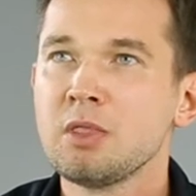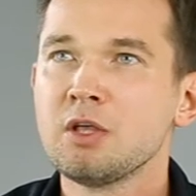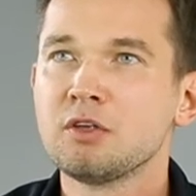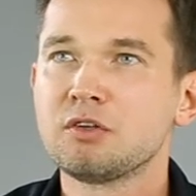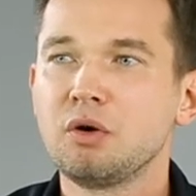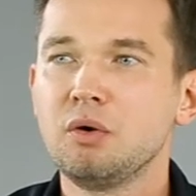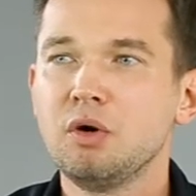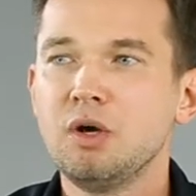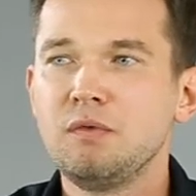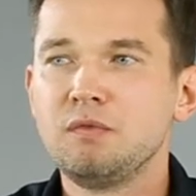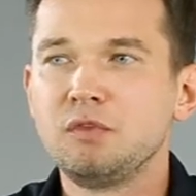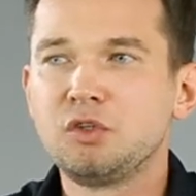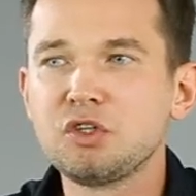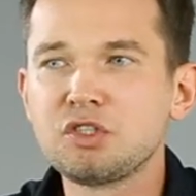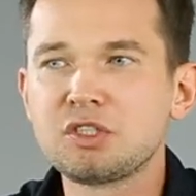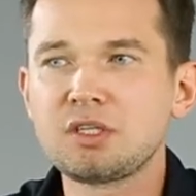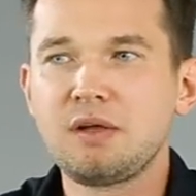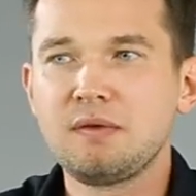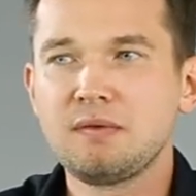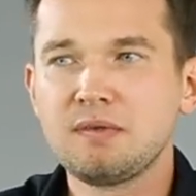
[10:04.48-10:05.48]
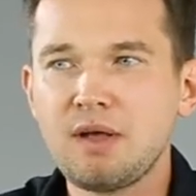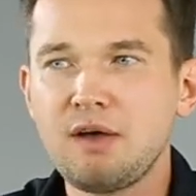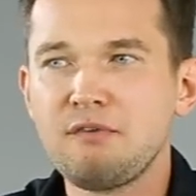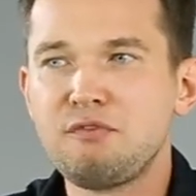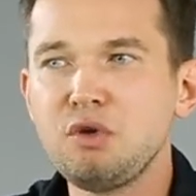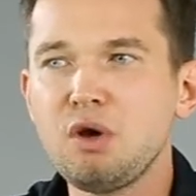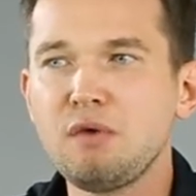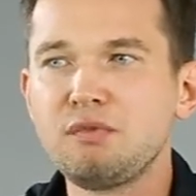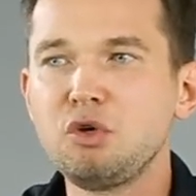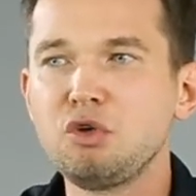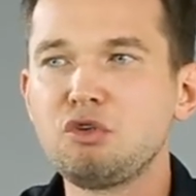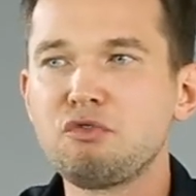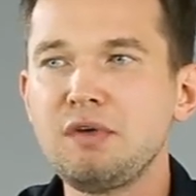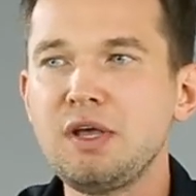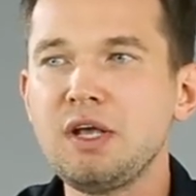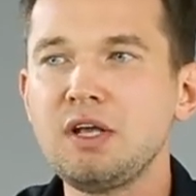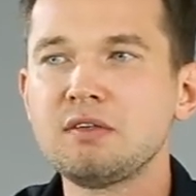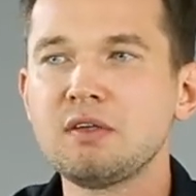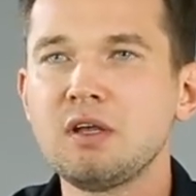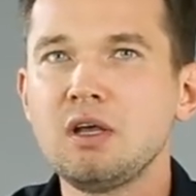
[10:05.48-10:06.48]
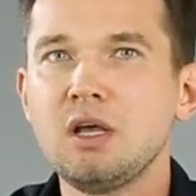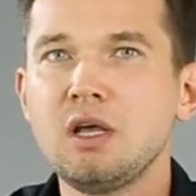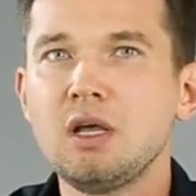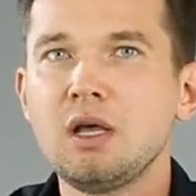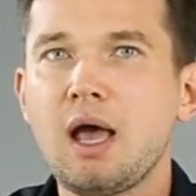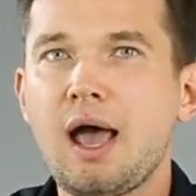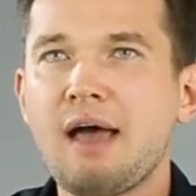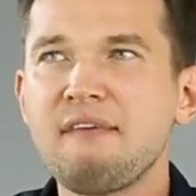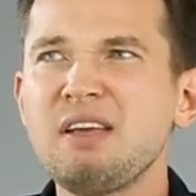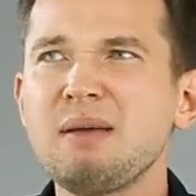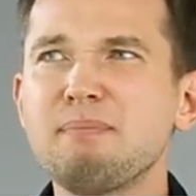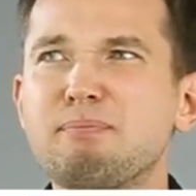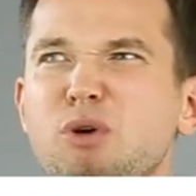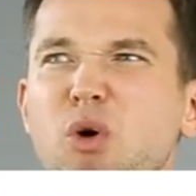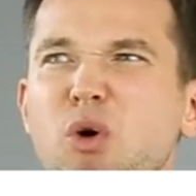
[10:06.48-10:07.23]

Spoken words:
So there's a few of those things. I think